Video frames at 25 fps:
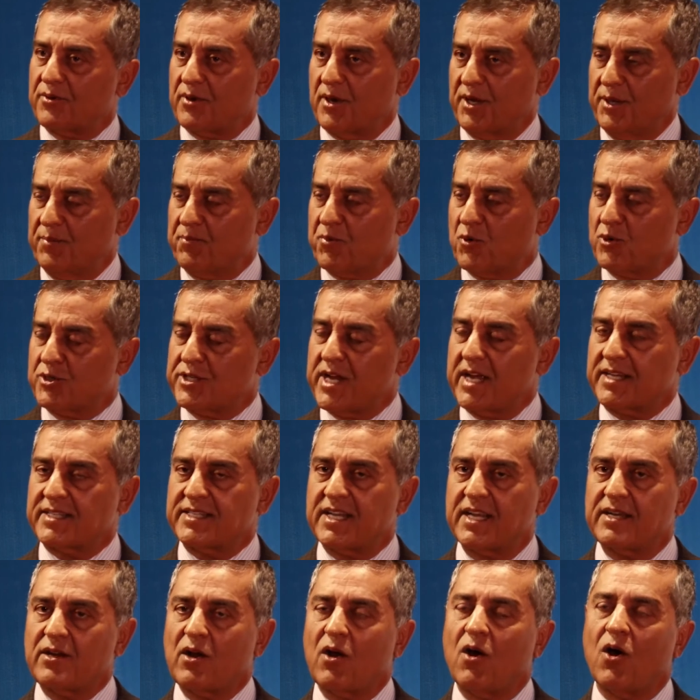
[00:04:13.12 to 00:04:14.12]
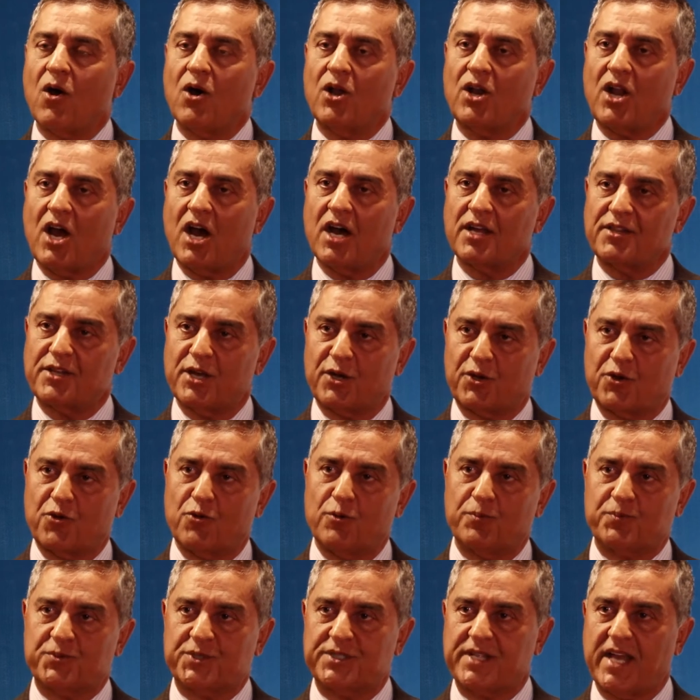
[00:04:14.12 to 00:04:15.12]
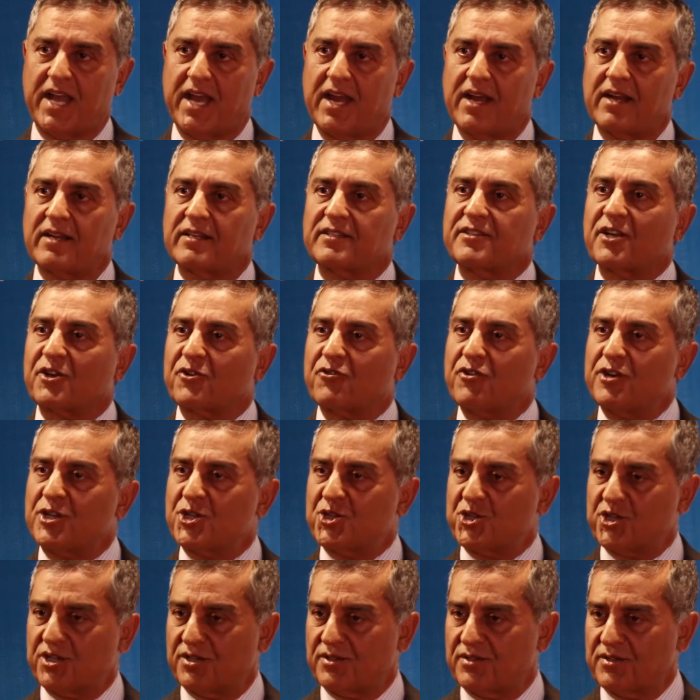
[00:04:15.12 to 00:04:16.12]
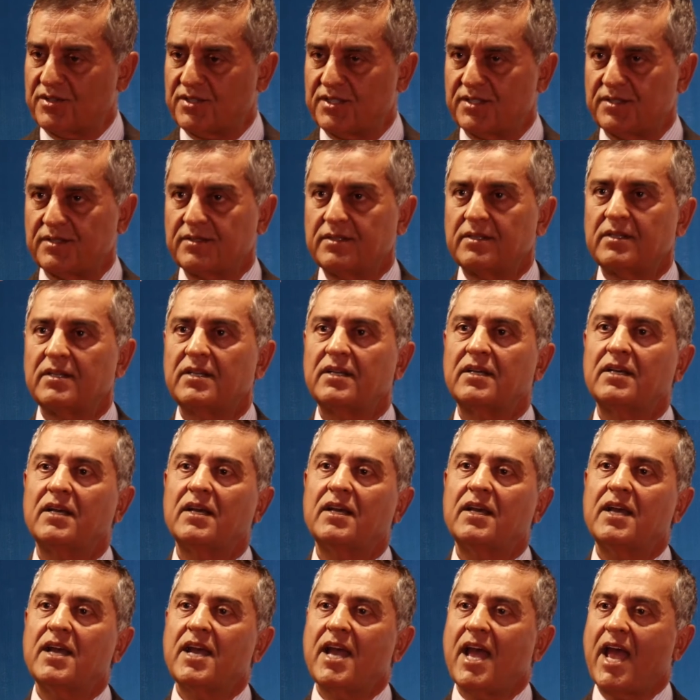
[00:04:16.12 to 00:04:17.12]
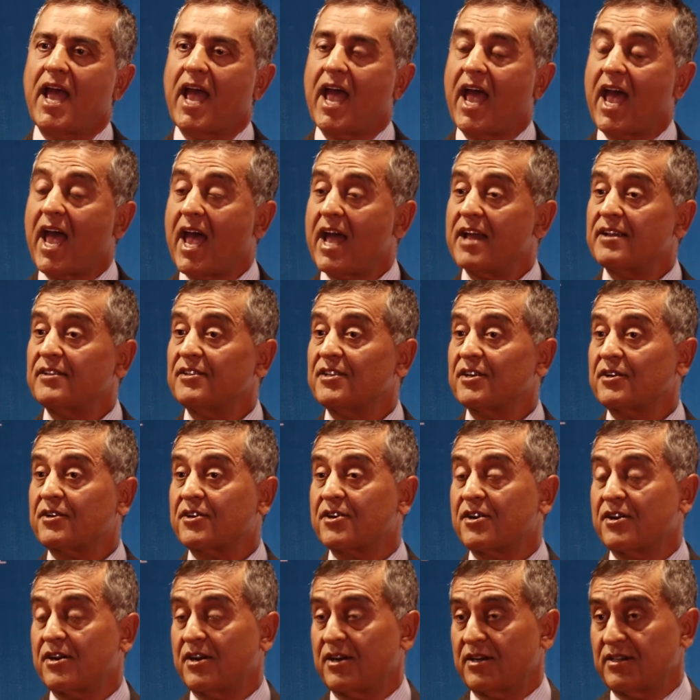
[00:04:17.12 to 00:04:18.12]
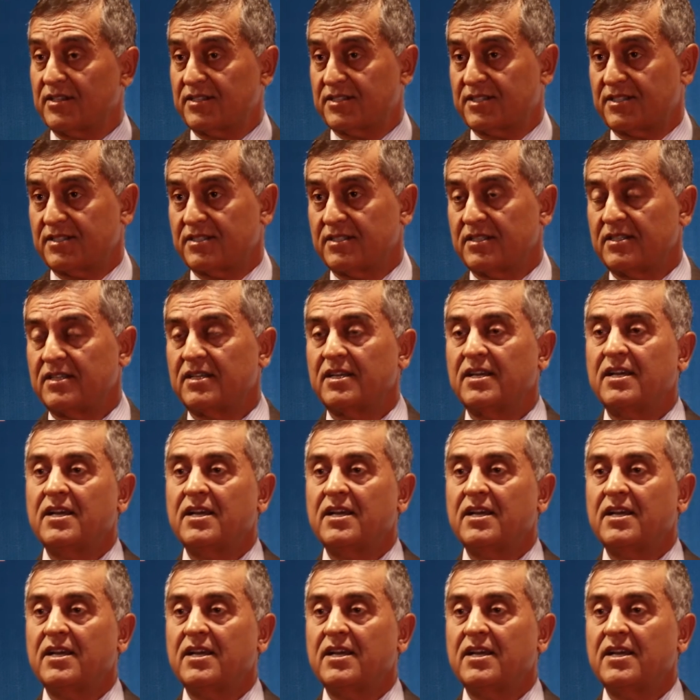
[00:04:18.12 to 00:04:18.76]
He protected all other groups there, the Christians and the Kurds